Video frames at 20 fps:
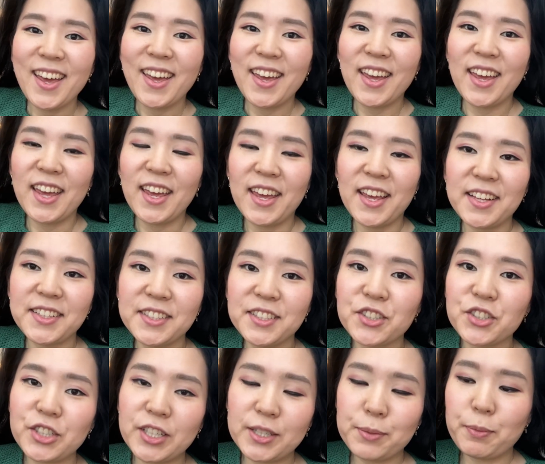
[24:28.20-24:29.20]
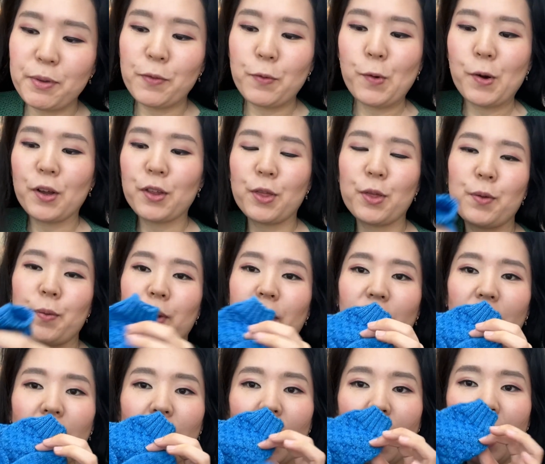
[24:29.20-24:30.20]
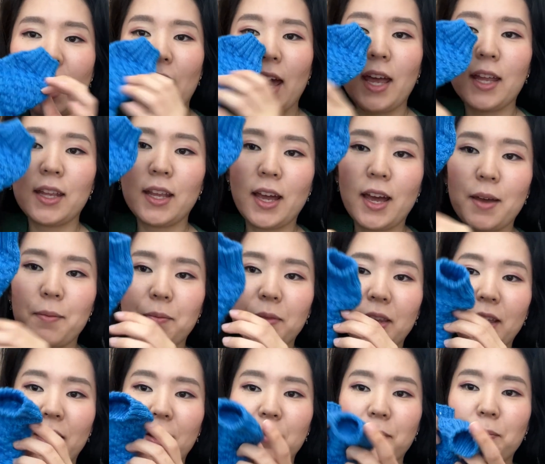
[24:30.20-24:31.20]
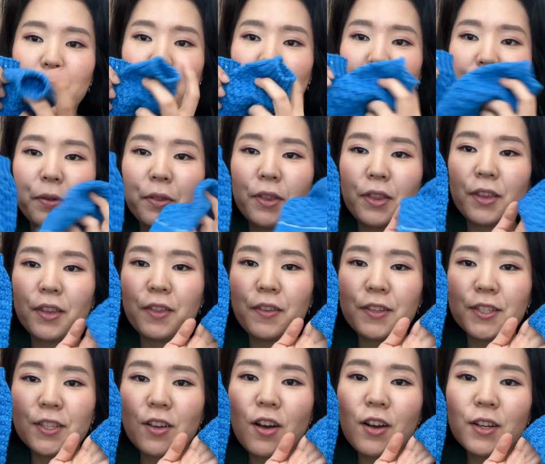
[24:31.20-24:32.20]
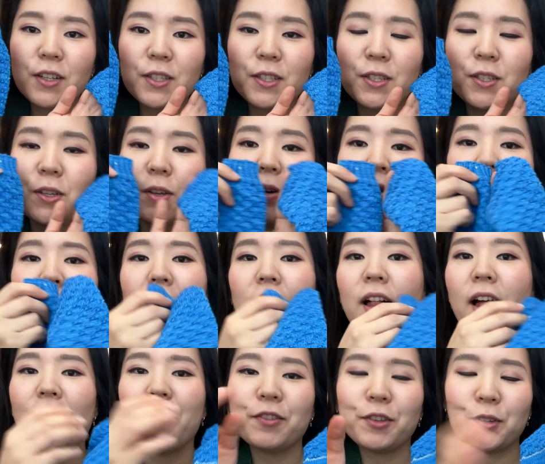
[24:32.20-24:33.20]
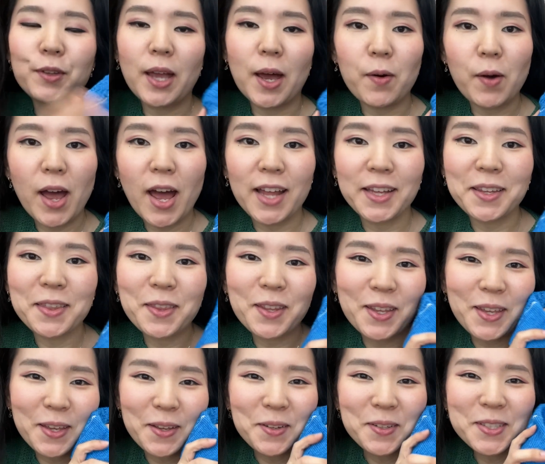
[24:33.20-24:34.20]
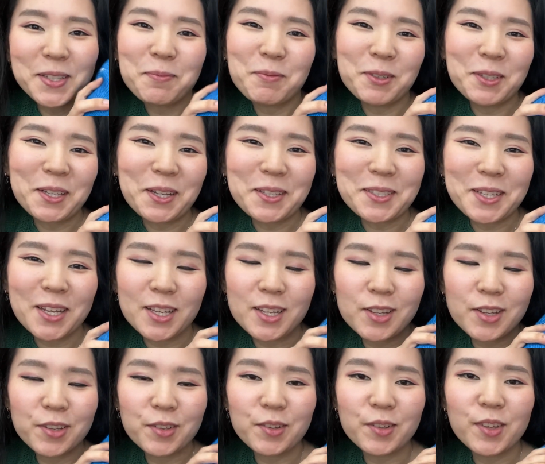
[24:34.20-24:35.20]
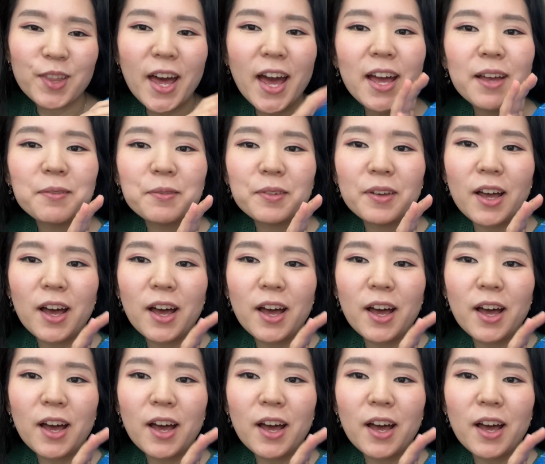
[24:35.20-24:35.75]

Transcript: It's just before 3 and I'm done both the socks, so I'll have to now add in the heels. I'm really excited to do that.